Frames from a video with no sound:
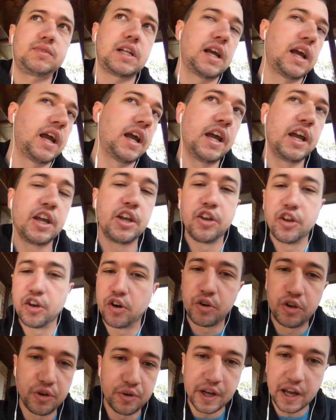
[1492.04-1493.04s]
hey,
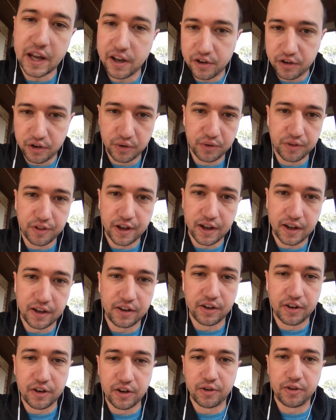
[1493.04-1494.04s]
you can't do that,
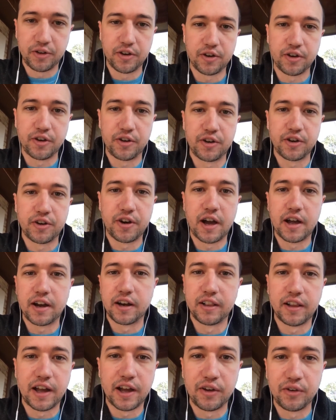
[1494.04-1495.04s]
you're not
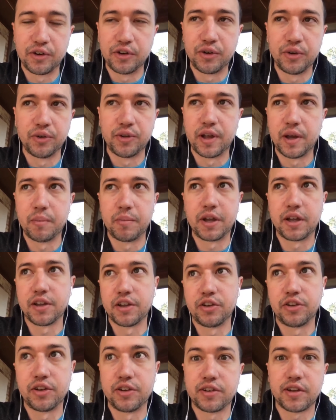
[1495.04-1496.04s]
allowed to do that
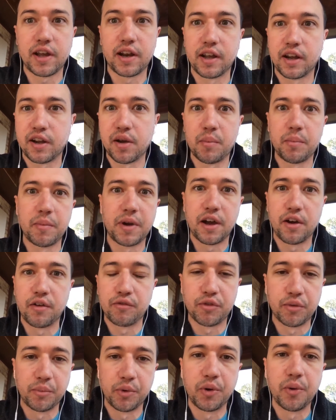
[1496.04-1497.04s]
because it's got to come down
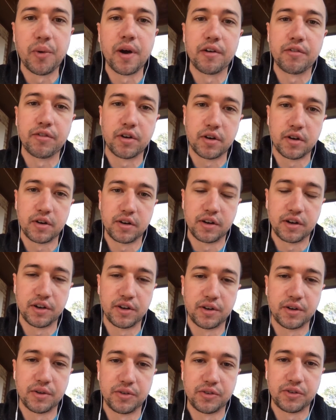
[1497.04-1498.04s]
from whoever,
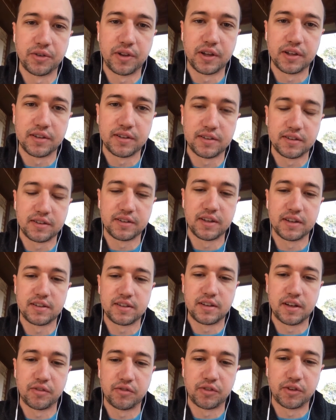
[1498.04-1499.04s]
so that's
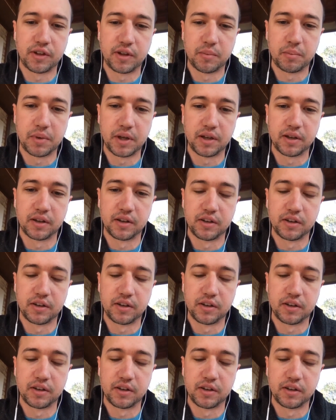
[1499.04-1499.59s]
definitely a big,